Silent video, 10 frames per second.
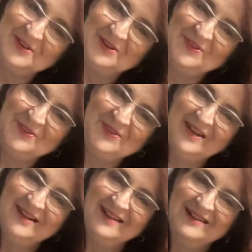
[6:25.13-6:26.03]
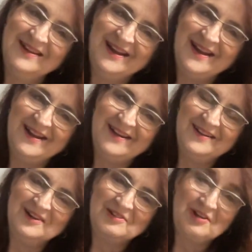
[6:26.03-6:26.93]
who
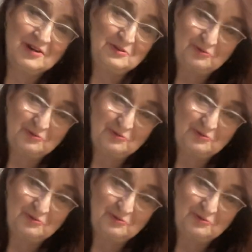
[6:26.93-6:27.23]
are not